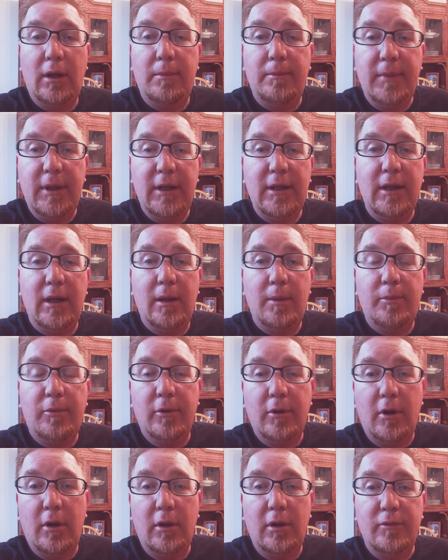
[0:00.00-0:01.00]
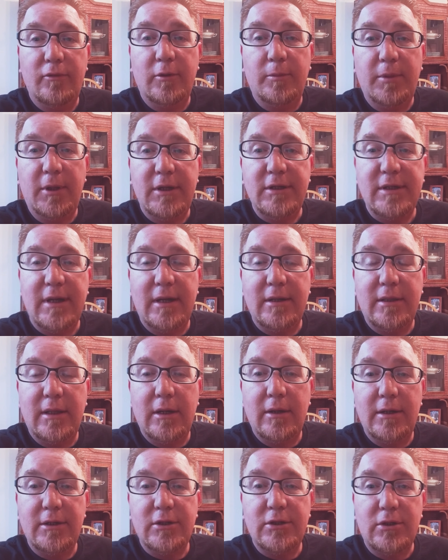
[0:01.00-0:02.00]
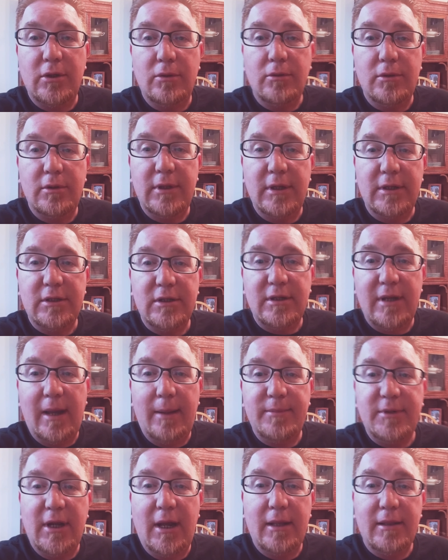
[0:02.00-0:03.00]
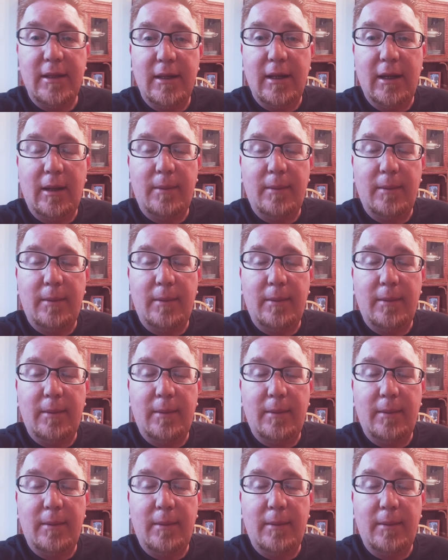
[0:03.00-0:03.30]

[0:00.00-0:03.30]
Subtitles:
Meetup. We're all over the place out there. I just don't do that Snapchat thing.